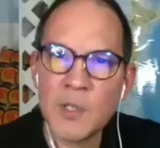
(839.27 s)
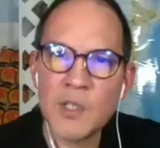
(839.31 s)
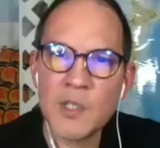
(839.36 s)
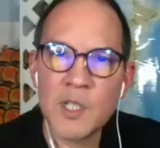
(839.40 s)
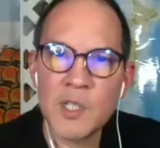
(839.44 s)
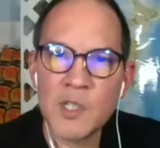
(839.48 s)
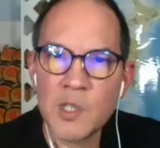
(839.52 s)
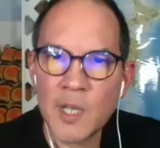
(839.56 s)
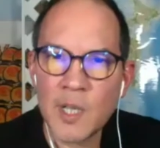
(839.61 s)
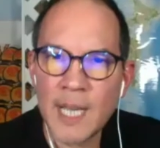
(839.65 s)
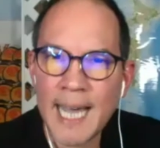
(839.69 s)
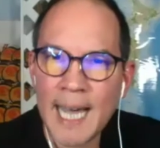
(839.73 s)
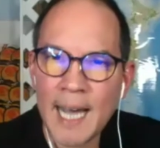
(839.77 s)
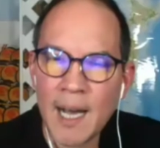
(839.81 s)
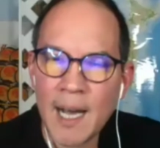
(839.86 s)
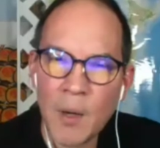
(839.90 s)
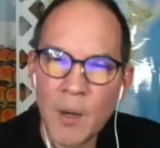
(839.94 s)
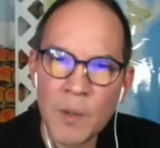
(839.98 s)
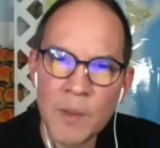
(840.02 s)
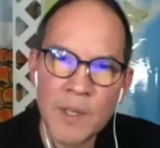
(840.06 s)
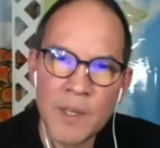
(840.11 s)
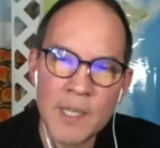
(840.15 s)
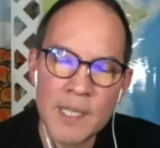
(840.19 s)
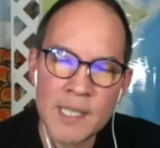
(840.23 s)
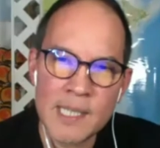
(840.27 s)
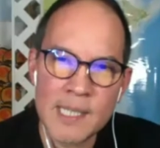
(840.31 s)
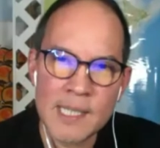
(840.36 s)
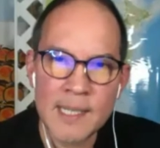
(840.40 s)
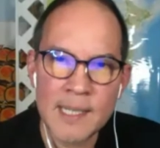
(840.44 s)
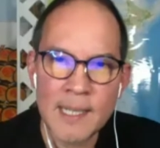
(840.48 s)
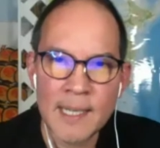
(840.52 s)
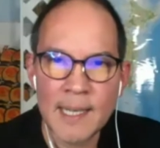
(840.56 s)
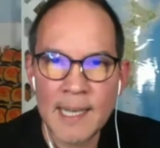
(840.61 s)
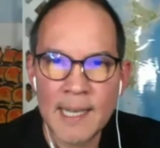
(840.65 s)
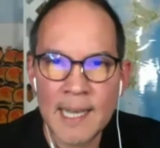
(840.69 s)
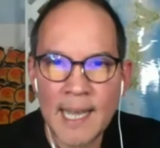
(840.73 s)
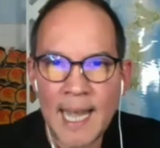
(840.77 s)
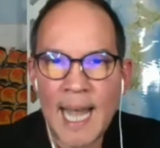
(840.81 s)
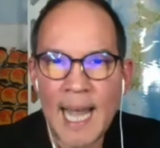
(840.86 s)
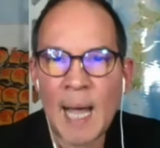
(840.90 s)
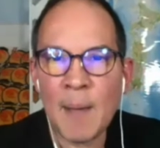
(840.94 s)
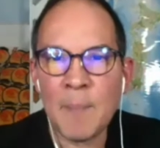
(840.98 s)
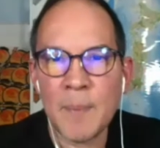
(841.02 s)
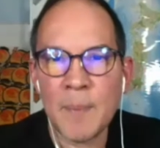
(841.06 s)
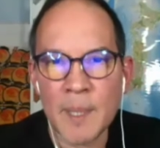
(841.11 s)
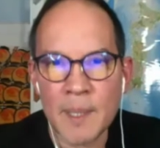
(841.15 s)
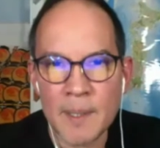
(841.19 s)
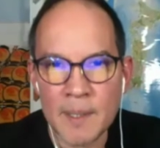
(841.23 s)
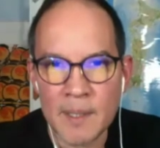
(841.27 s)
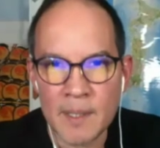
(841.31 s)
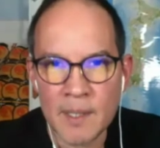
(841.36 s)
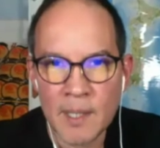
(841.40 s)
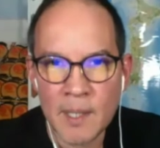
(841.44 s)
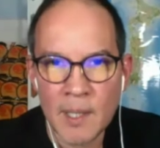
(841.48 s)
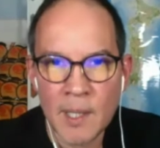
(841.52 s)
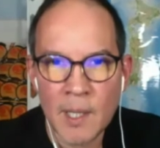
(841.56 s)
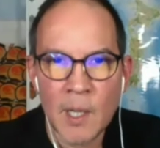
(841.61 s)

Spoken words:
into how this happened.